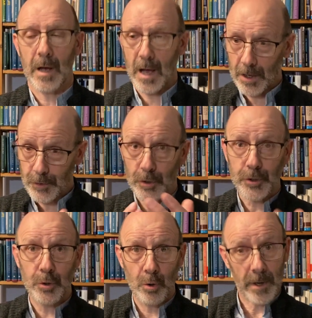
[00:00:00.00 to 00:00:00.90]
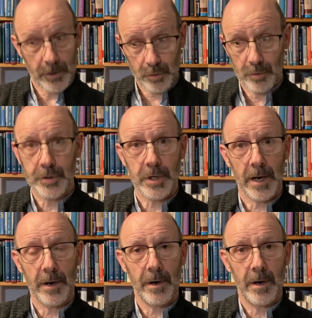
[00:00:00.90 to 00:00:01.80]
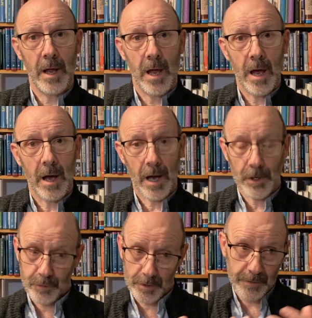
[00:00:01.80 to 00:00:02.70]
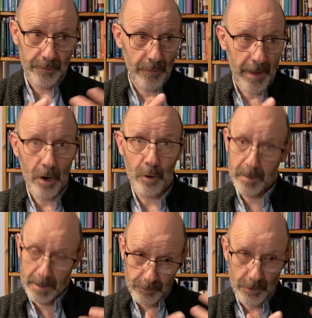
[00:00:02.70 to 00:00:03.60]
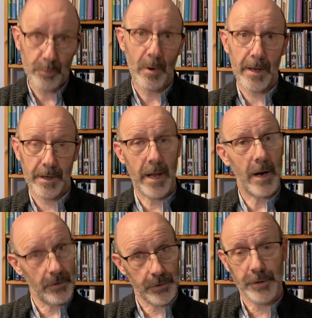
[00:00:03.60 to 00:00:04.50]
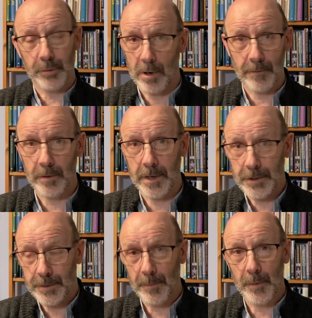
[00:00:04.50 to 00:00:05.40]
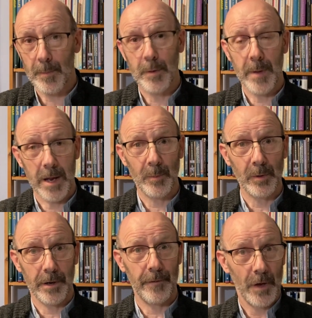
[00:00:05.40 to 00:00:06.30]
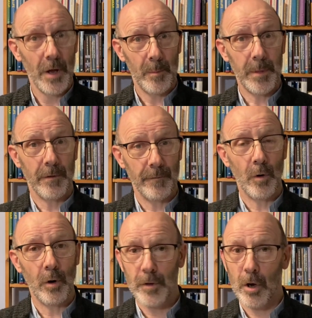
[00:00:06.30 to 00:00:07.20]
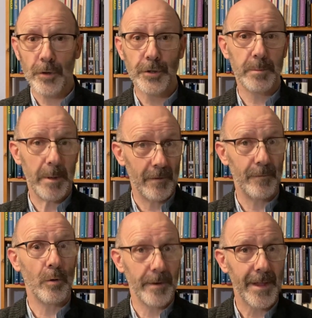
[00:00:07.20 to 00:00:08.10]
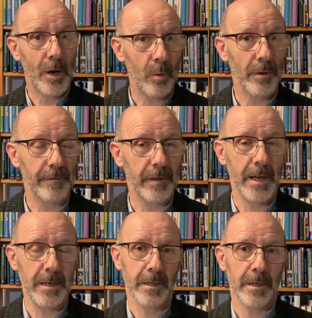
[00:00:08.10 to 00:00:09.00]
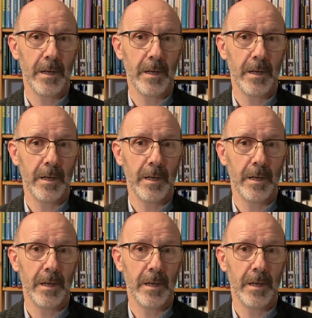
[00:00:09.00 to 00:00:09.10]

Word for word: I trust you and your chair. I trust the aeroplane, I trust Ryanair, I trust whoever it is, the, the, the, people that have been involved, the hundreds of people involved in that one flight.